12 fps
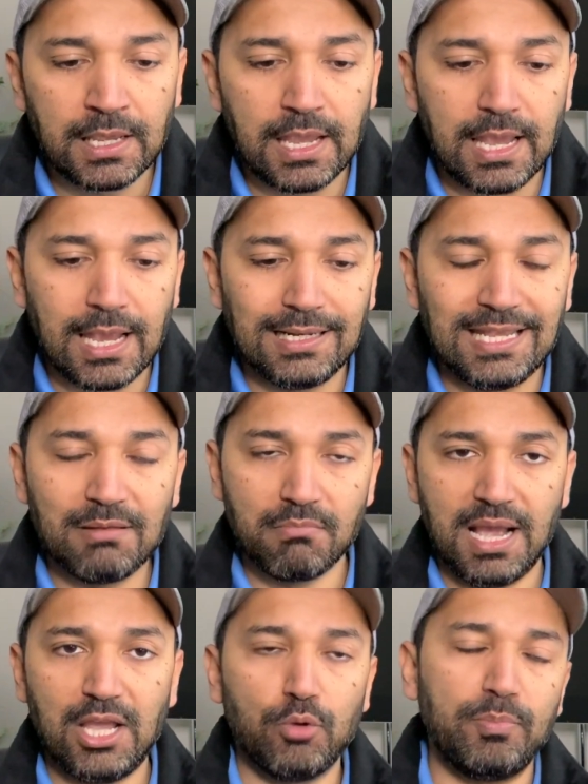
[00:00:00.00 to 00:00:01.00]
And in
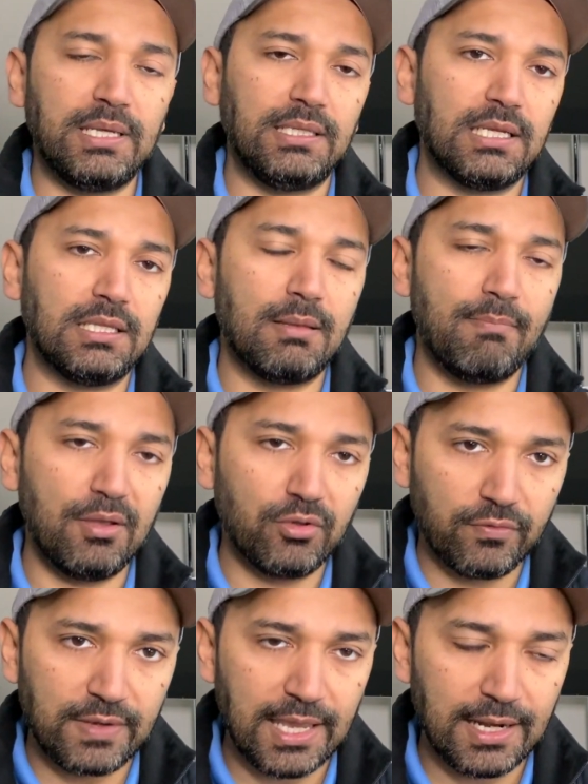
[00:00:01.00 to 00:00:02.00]
my opinion, the Bank
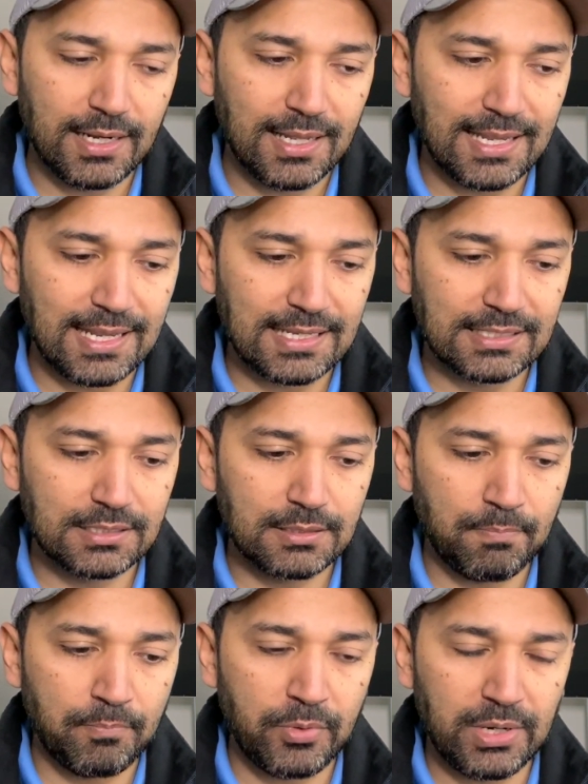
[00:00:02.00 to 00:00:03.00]
of Canada is
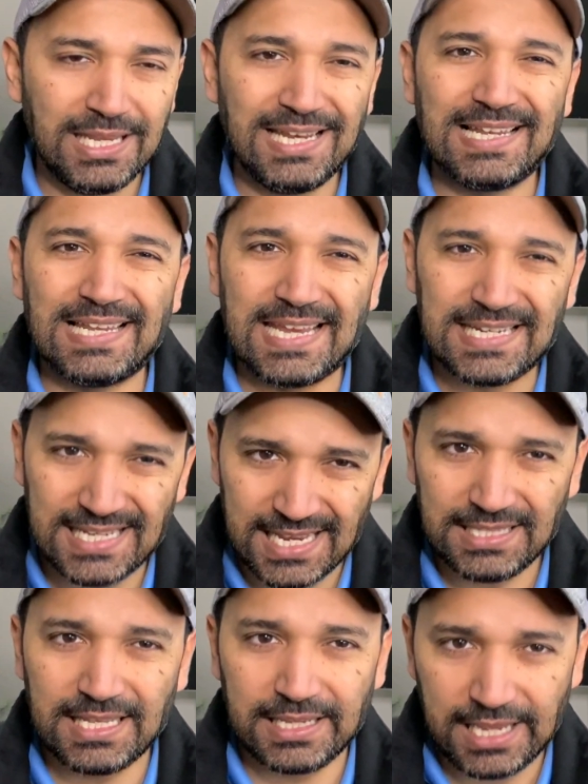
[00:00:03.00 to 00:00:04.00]
pretty late
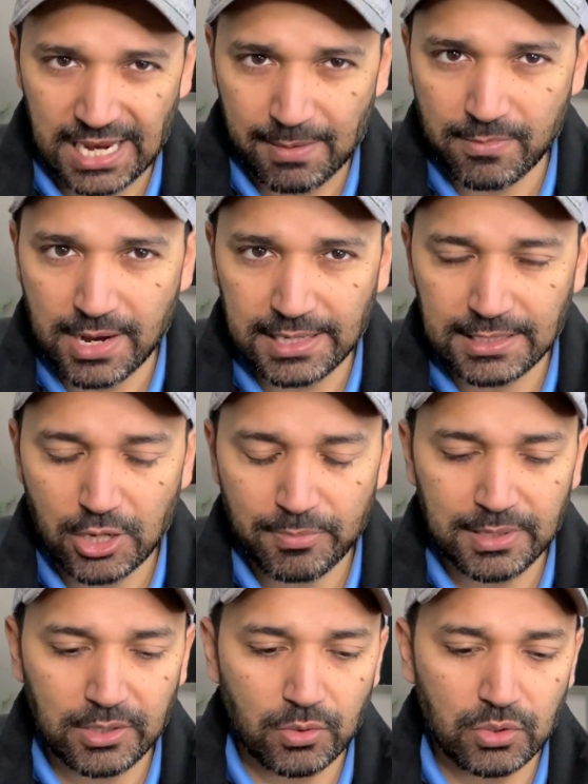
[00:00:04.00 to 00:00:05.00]
in the game right now,
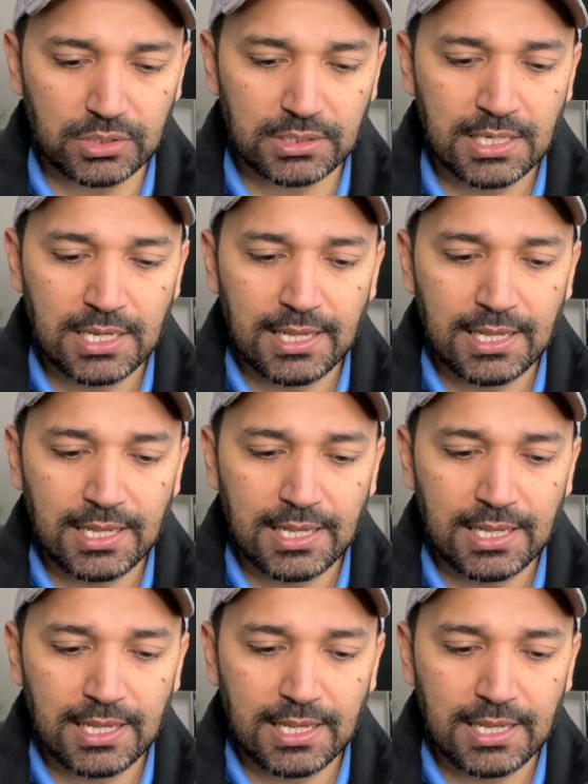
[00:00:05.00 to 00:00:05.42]
because